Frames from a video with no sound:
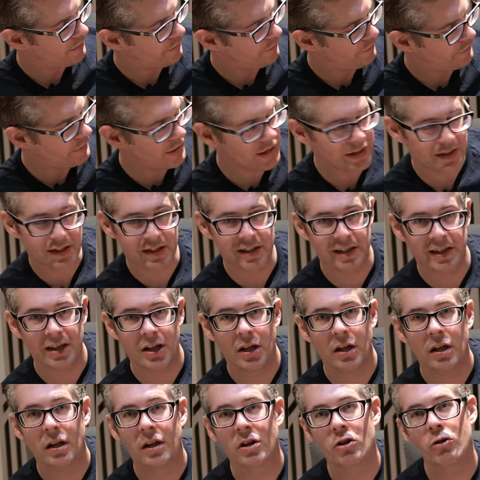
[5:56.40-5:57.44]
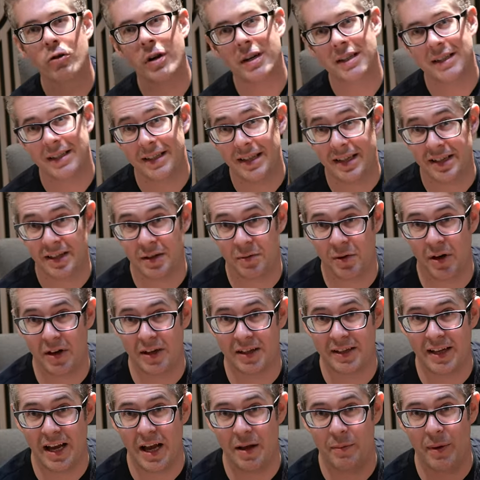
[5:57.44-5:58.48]
first criticism I'm going to
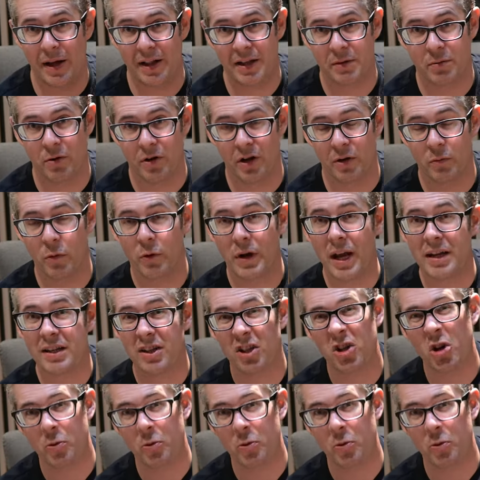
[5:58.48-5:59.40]
say about this product, we'll get to the